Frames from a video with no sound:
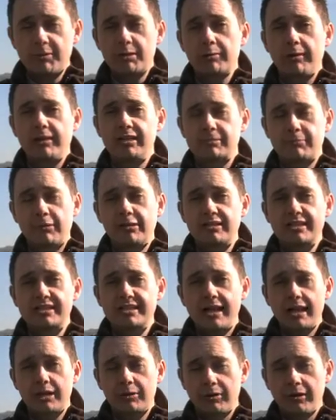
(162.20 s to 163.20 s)
between Sprinter
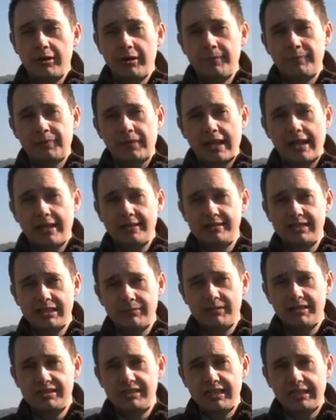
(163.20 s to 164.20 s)
Sacre and
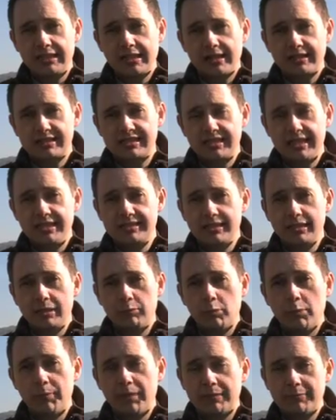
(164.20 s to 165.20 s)
Simonsig next season
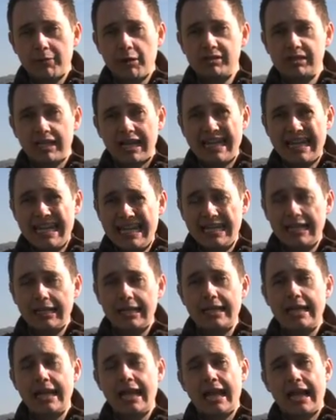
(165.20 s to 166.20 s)
will be the most eagerly